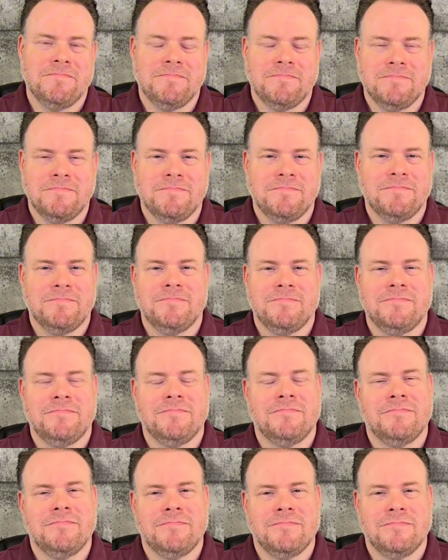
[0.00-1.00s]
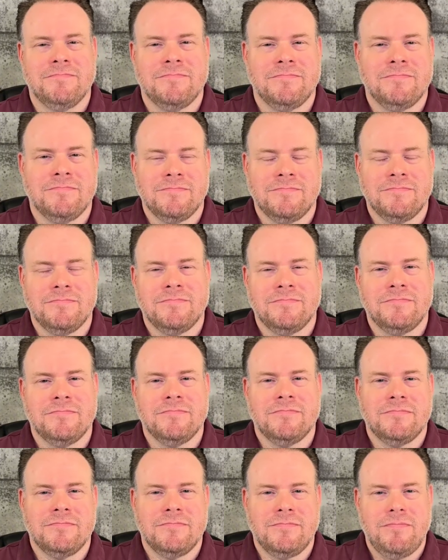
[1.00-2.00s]

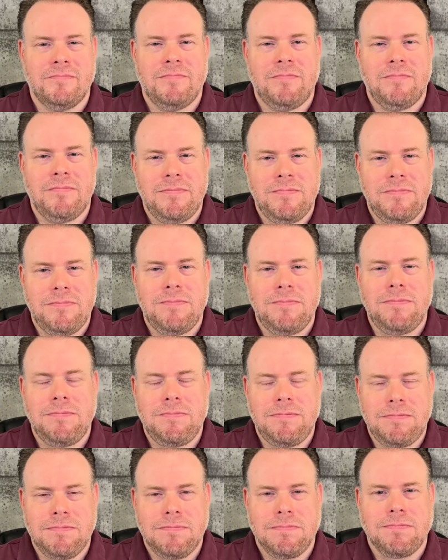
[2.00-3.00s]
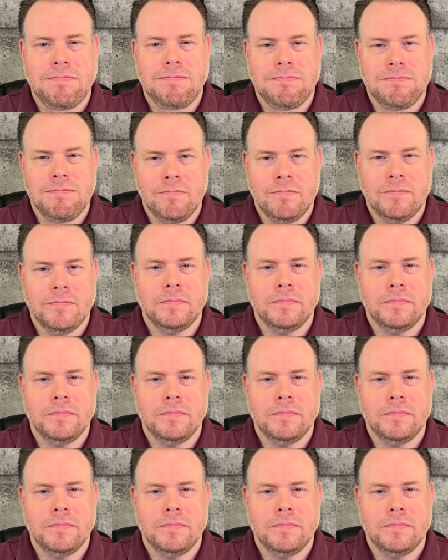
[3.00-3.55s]
[no speech]